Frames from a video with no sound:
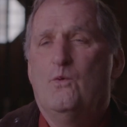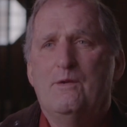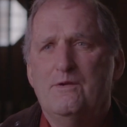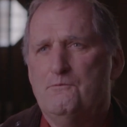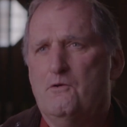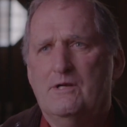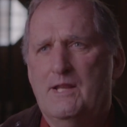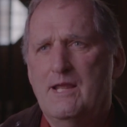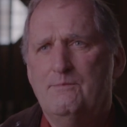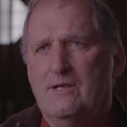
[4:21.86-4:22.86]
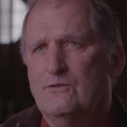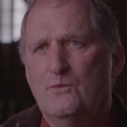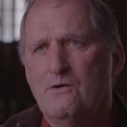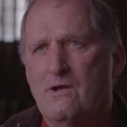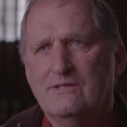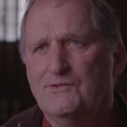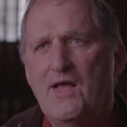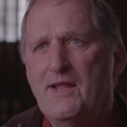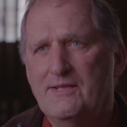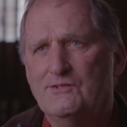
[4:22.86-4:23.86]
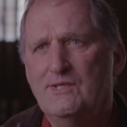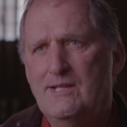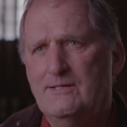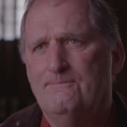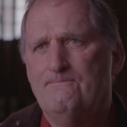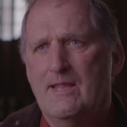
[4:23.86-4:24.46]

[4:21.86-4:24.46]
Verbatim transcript: way we row today because we're on a sliding seat.